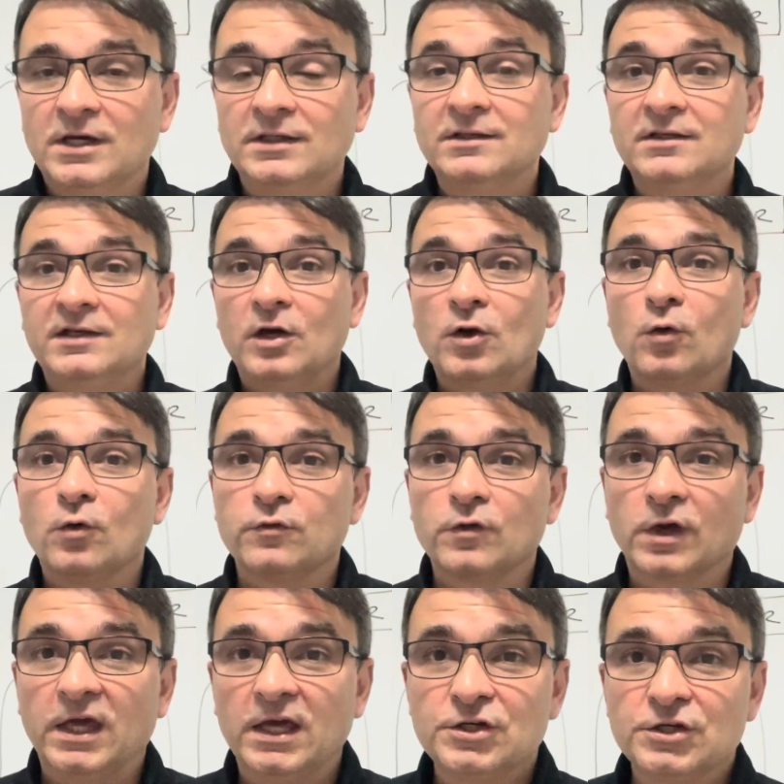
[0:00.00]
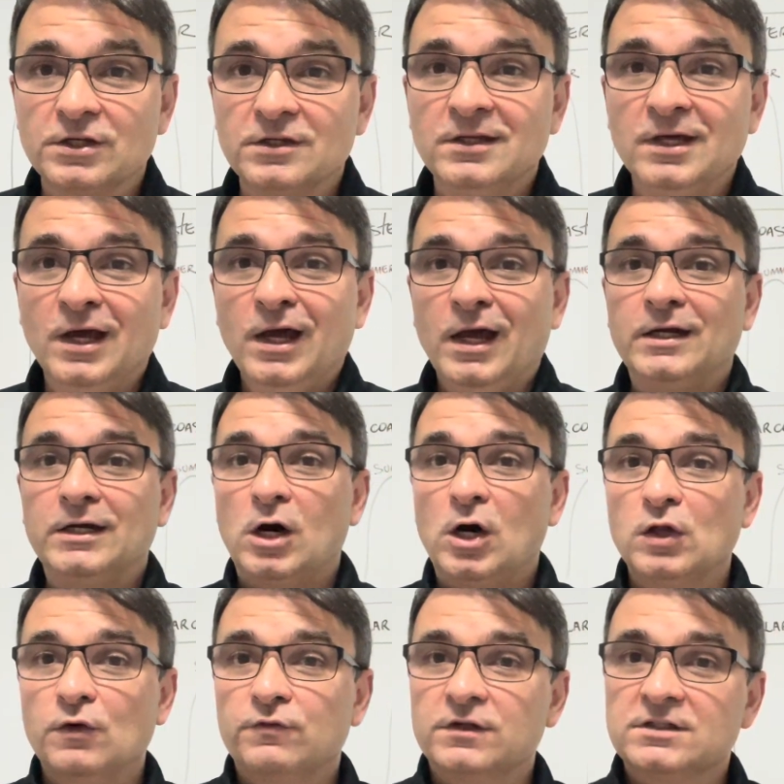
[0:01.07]
and then they go on vacation, and all
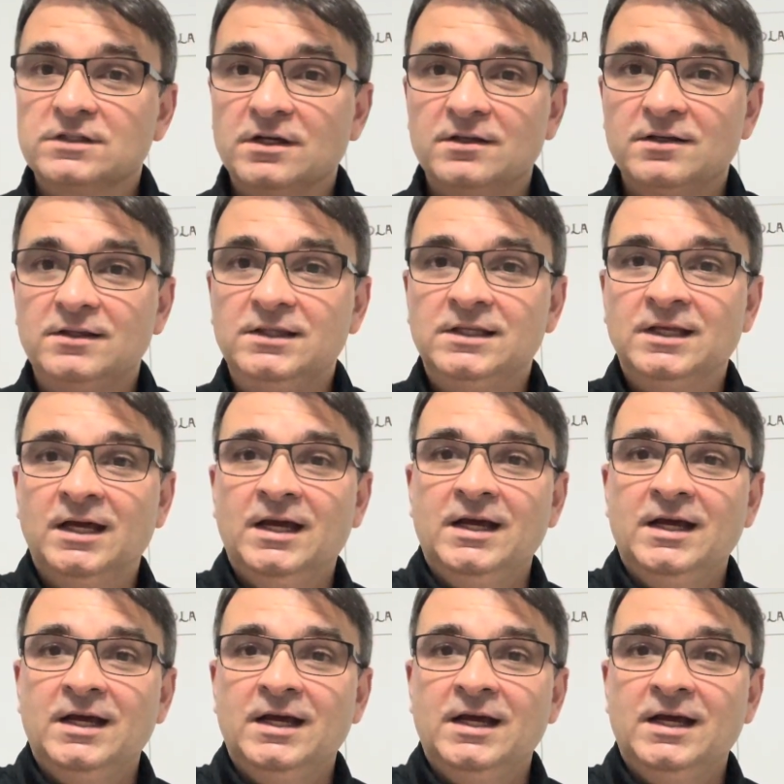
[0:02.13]
of a sudden,